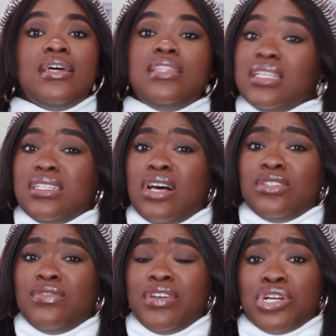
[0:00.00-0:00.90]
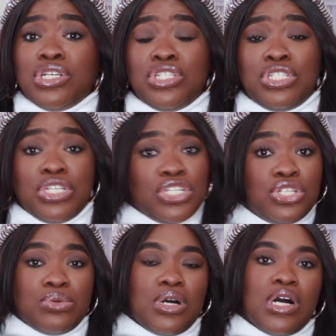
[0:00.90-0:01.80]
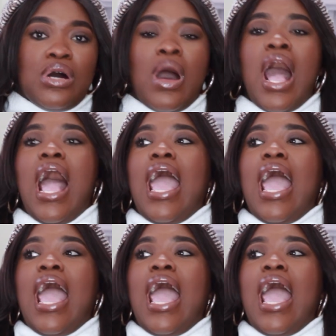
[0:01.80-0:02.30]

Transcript: This is also very sensual,